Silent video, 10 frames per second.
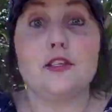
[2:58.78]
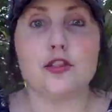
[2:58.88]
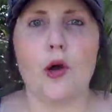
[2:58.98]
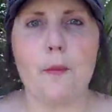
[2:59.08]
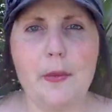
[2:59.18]
is
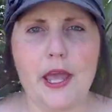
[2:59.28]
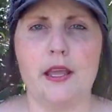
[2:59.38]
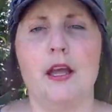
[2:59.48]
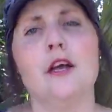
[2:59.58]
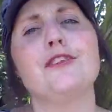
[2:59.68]
so
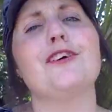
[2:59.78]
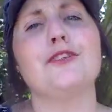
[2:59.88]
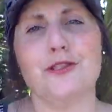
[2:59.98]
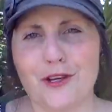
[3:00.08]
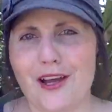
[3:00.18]
big,
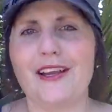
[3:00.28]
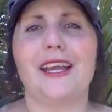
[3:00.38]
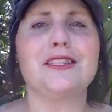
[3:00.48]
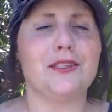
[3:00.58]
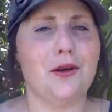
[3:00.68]
so
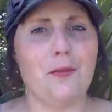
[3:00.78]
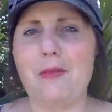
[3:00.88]
strong and so